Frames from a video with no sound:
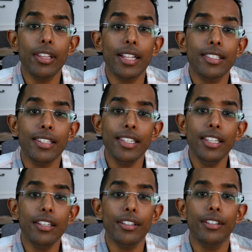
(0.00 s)
that's
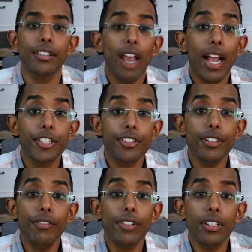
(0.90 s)
needed. At
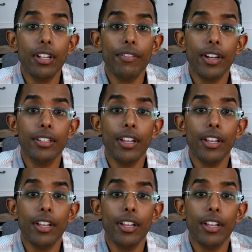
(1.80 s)
Sri Vrindavan